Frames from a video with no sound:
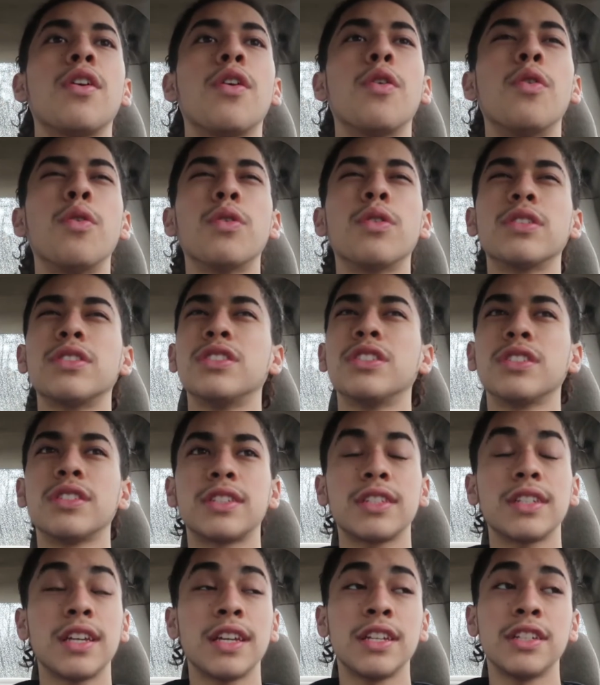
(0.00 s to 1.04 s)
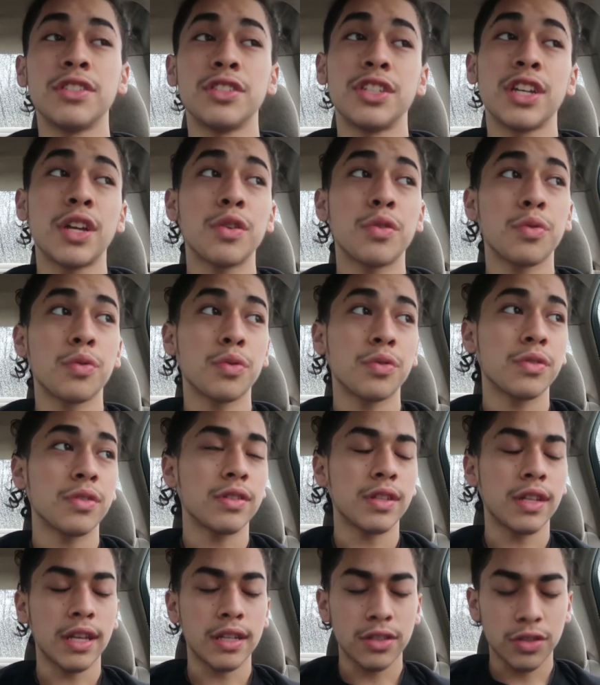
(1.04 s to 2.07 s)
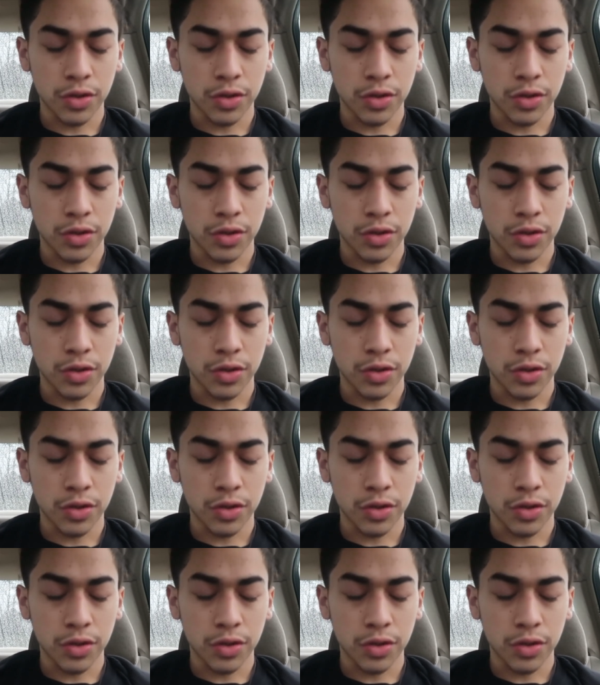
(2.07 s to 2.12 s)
Or just in general, that